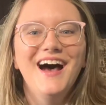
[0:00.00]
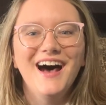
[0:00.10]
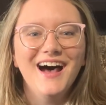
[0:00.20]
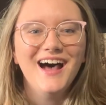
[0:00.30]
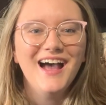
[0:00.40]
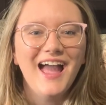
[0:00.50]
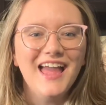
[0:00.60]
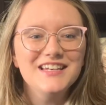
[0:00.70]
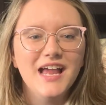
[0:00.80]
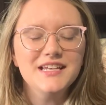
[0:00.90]

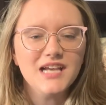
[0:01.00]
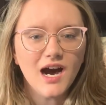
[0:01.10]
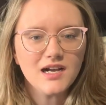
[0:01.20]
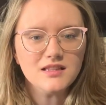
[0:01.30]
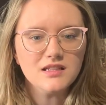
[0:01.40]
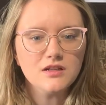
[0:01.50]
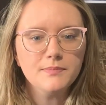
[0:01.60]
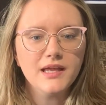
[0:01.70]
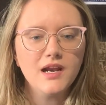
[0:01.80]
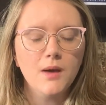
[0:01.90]
and talk a little
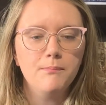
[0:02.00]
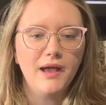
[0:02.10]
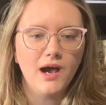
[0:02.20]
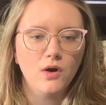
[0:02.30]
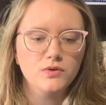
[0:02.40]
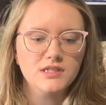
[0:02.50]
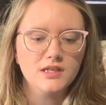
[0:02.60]
bit about